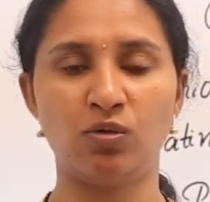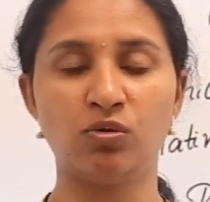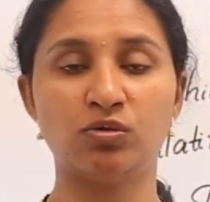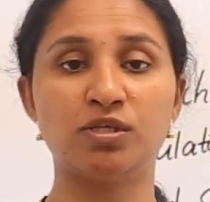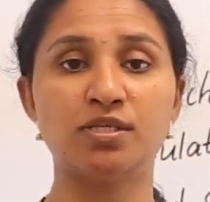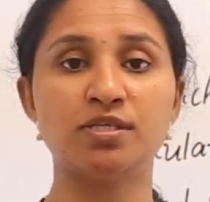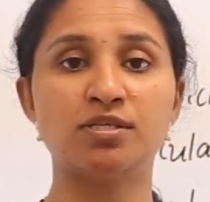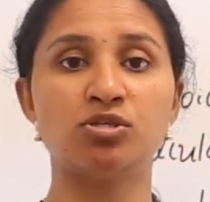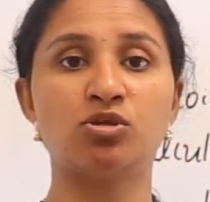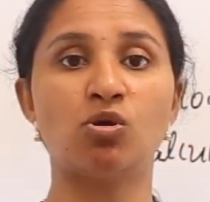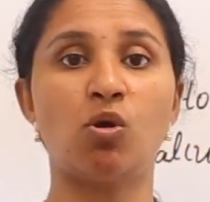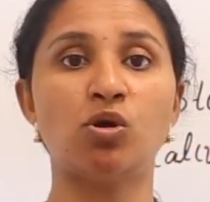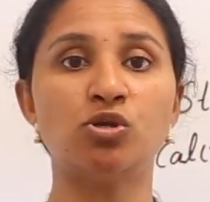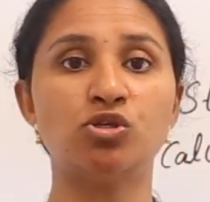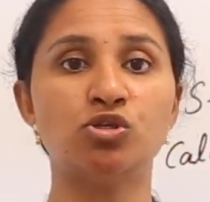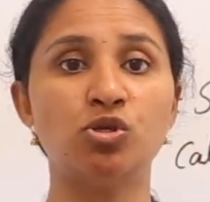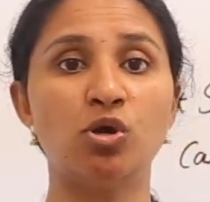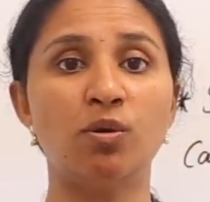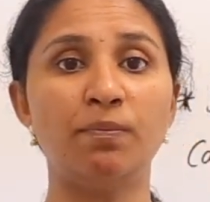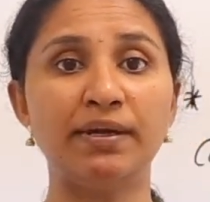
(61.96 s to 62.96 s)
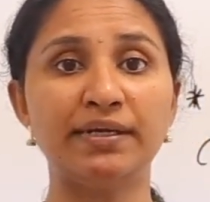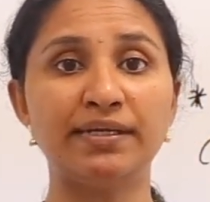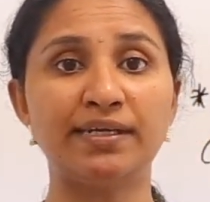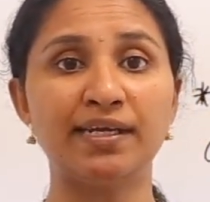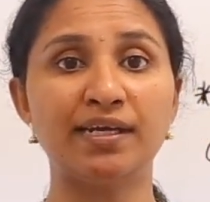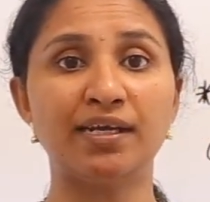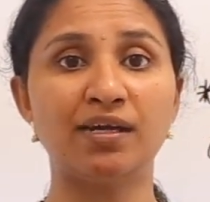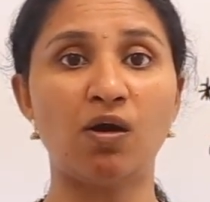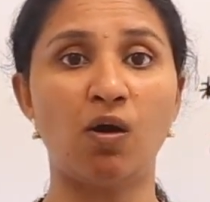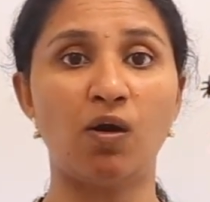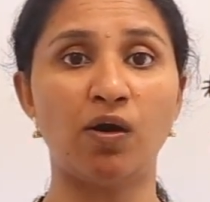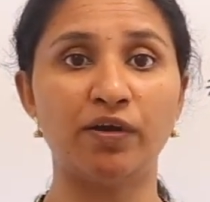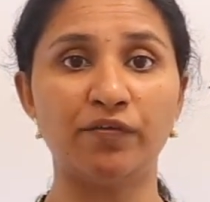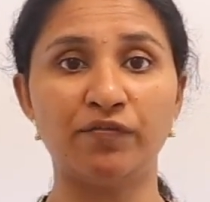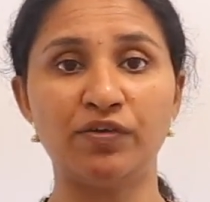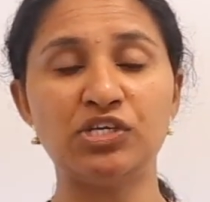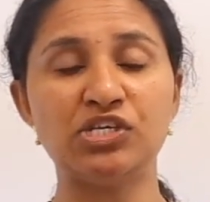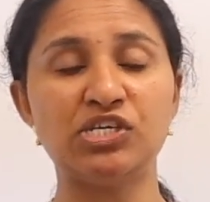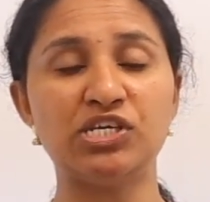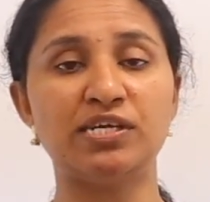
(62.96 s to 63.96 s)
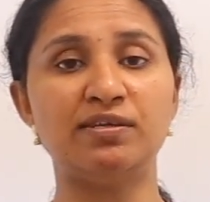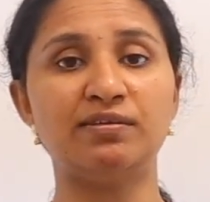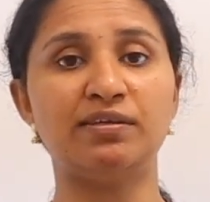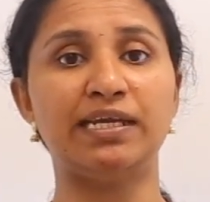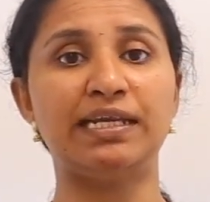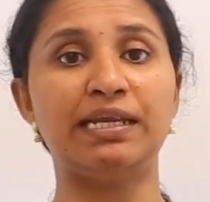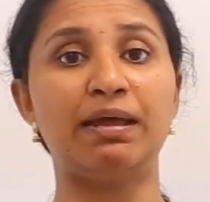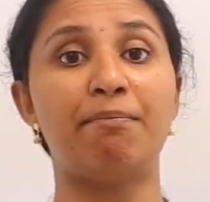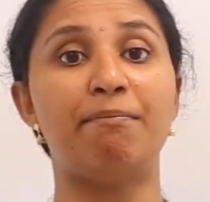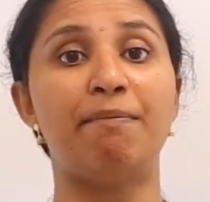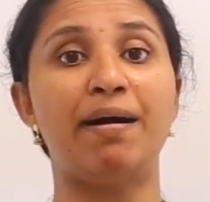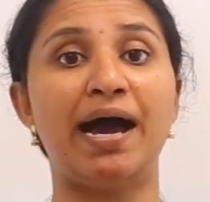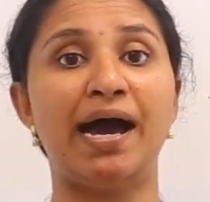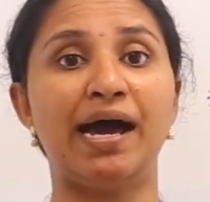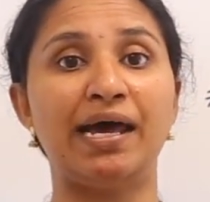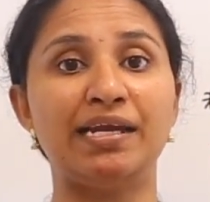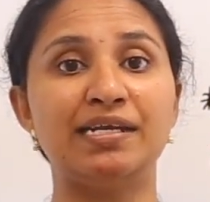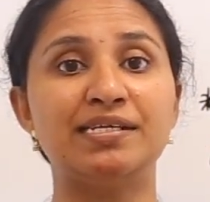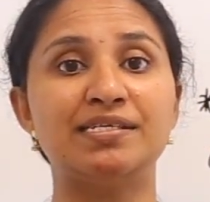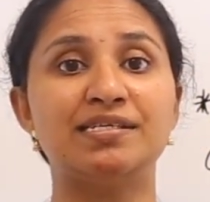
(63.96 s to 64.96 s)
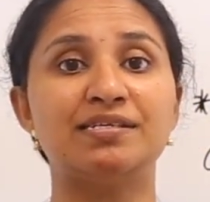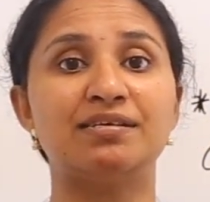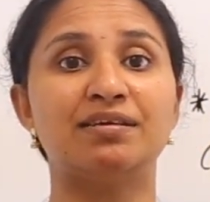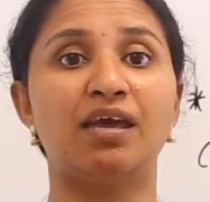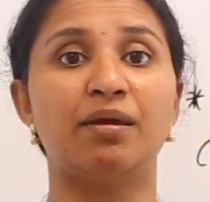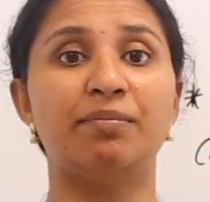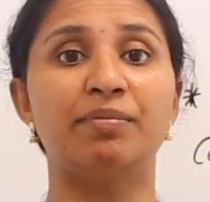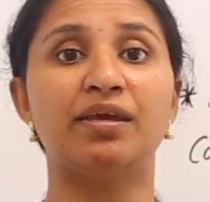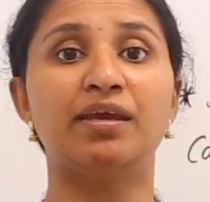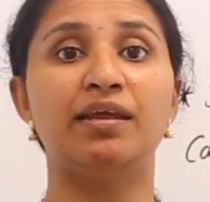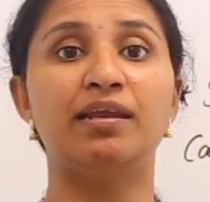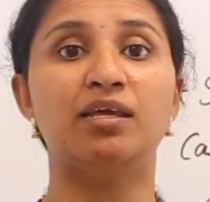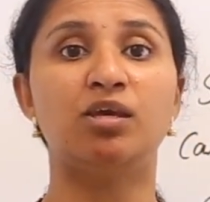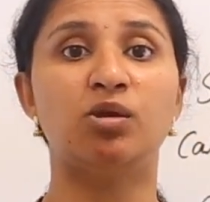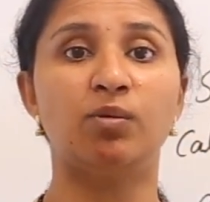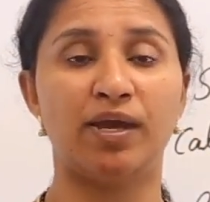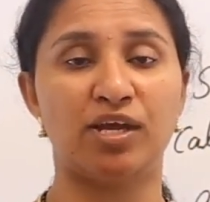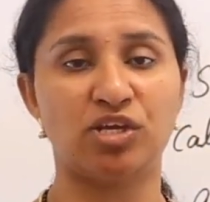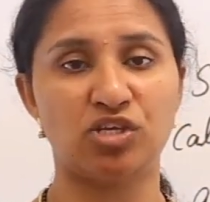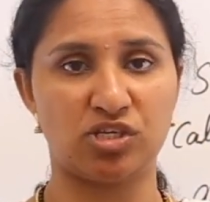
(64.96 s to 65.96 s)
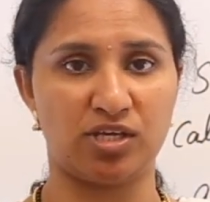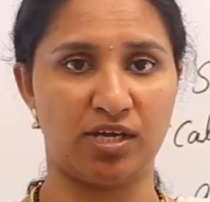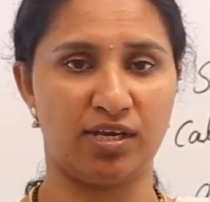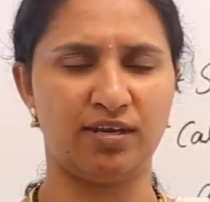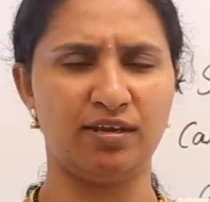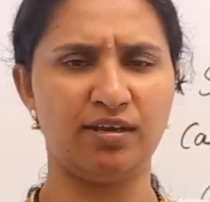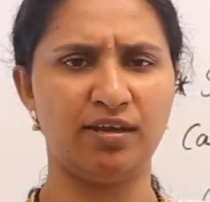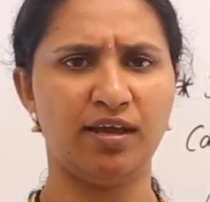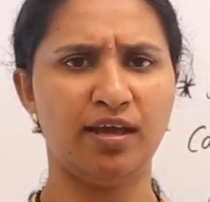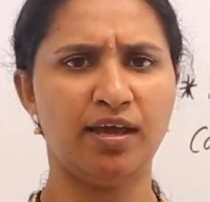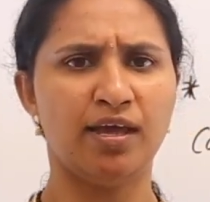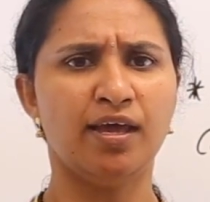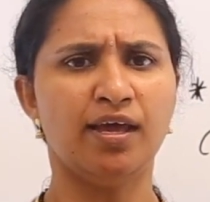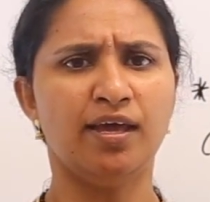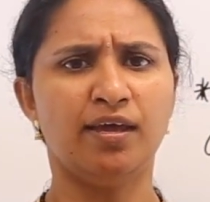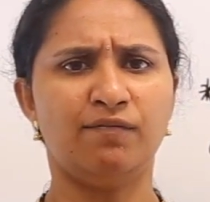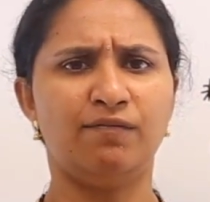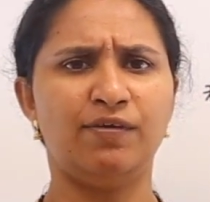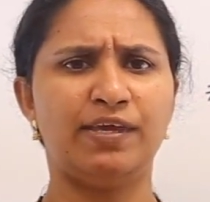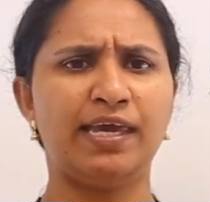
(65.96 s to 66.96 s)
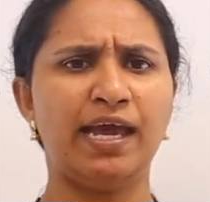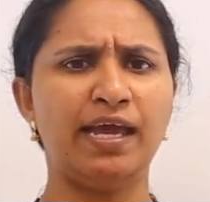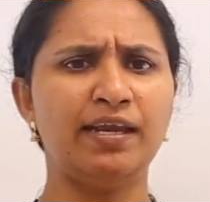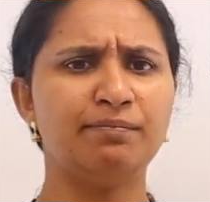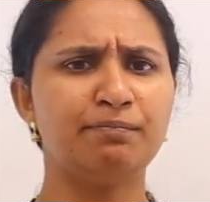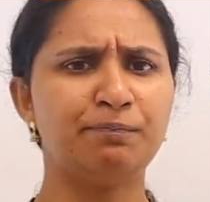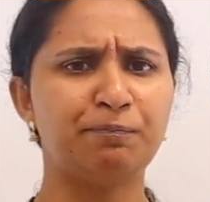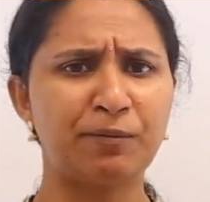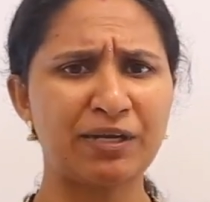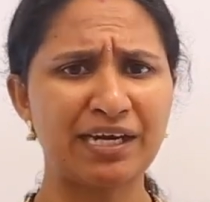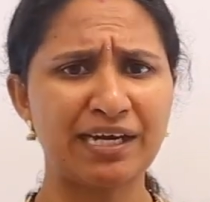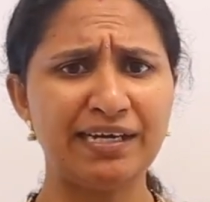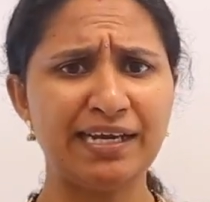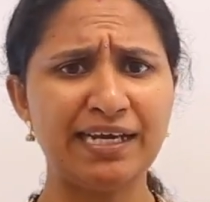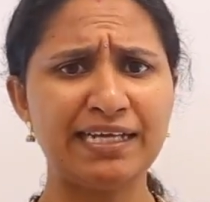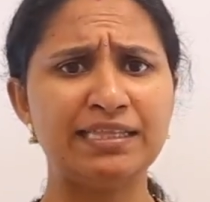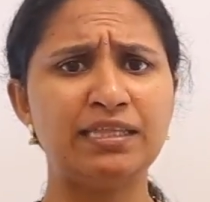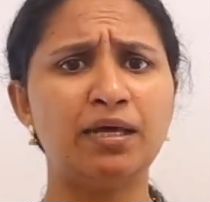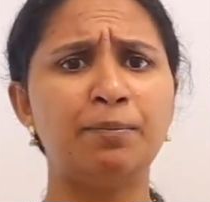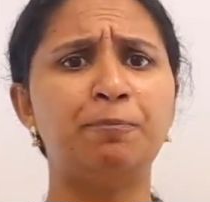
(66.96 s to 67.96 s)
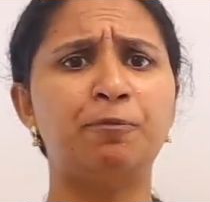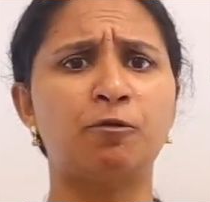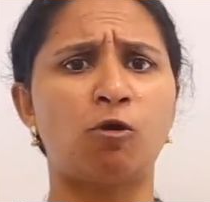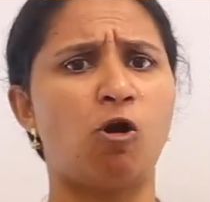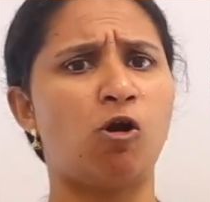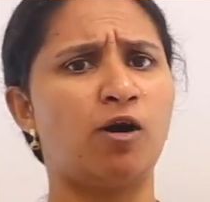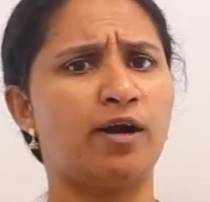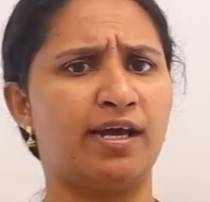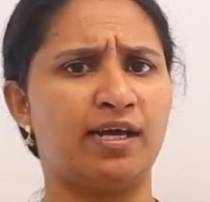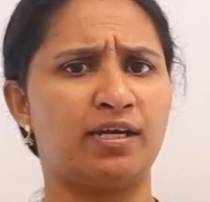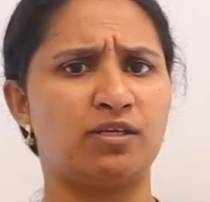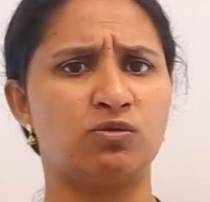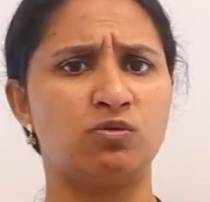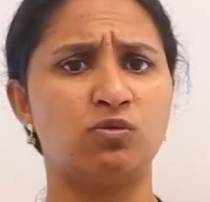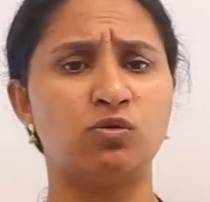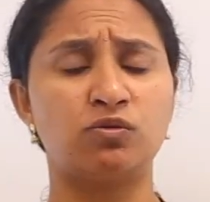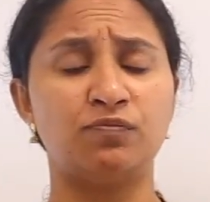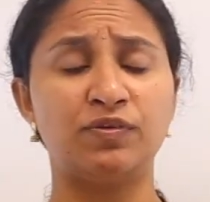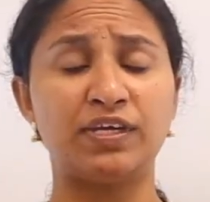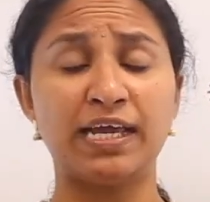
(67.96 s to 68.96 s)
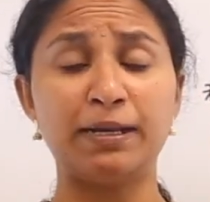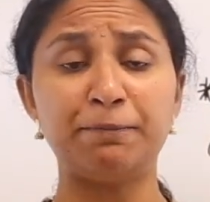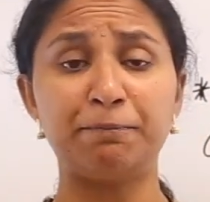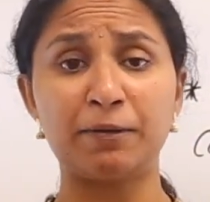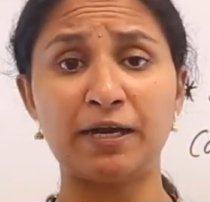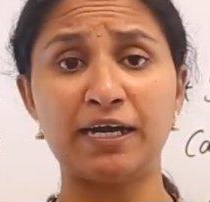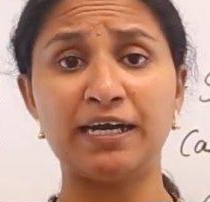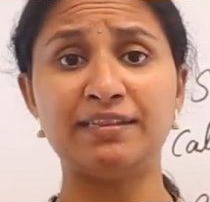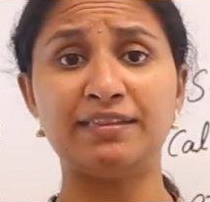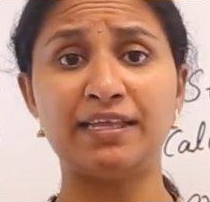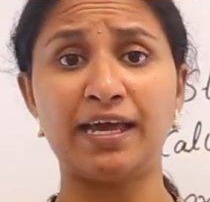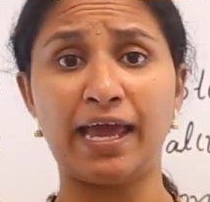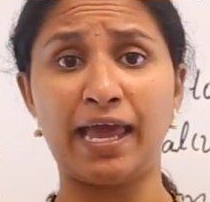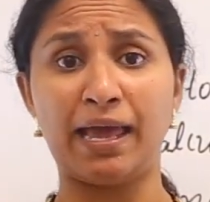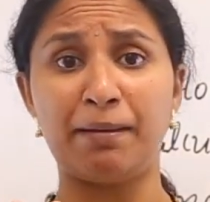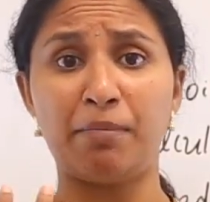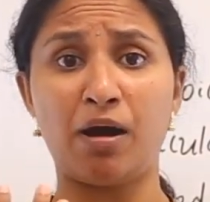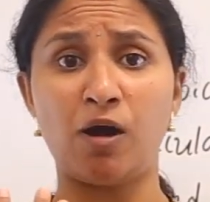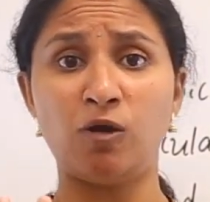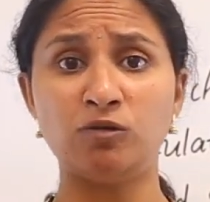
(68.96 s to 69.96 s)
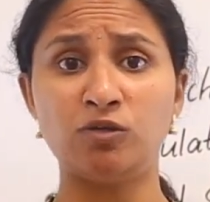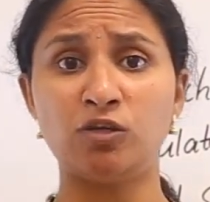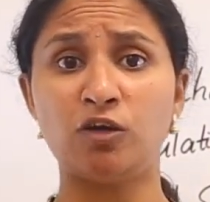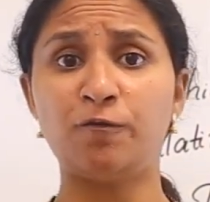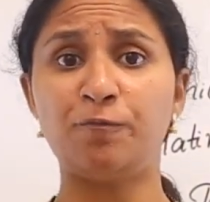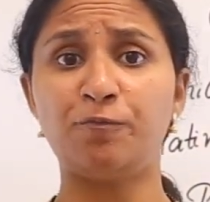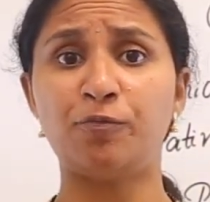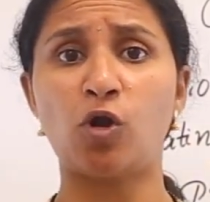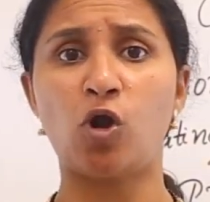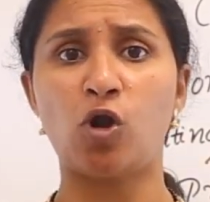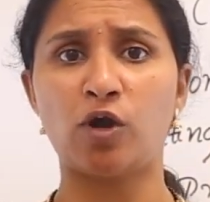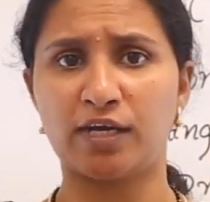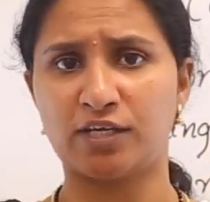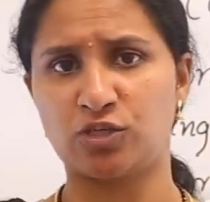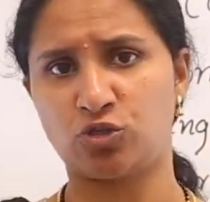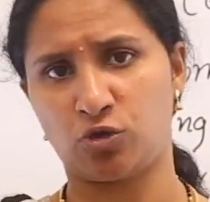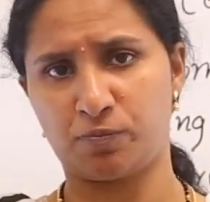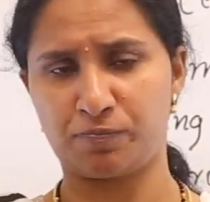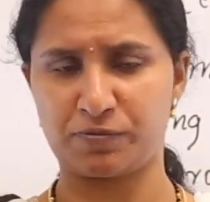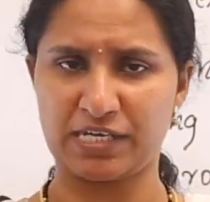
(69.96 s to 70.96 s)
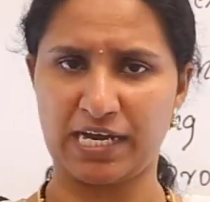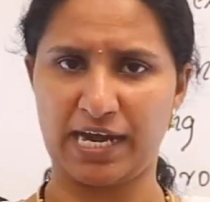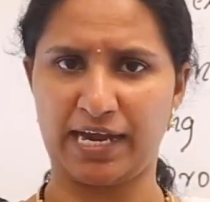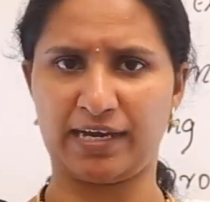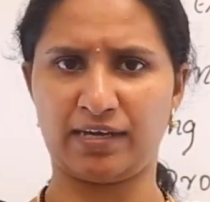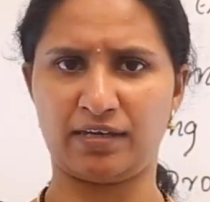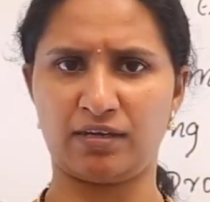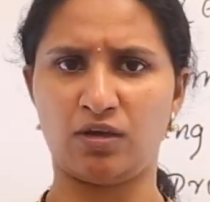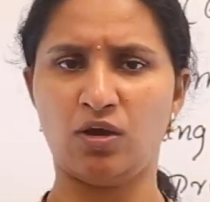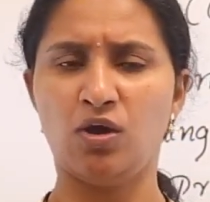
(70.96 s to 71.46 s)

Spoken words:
or the stoichiometric coefficient in a balanced chemical equation, we can predict the product, or we can predict the amount of product obtained,